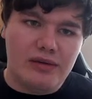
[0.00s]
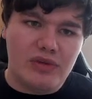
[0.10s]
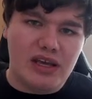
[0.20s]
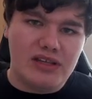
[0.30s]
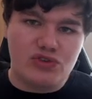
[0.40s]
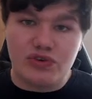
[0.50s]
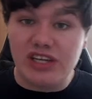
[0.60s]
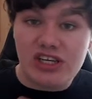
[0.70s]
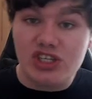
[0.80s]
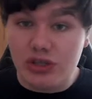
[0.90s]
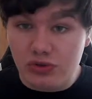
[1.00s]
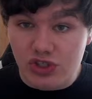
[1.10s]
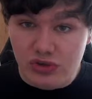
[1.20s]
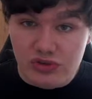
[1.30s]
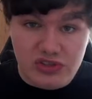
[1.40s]
in traditional
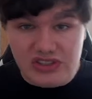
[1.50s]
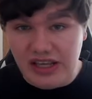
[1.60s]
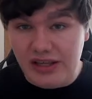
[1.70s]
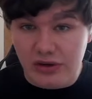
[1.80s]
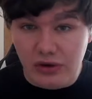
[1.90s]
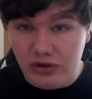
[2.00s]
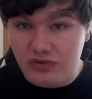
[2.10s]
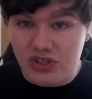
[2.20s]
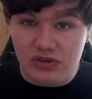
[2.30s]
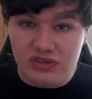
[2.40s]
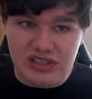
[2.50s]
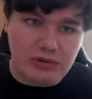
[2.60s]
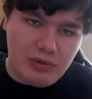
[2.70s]
shooters like Call of Duty,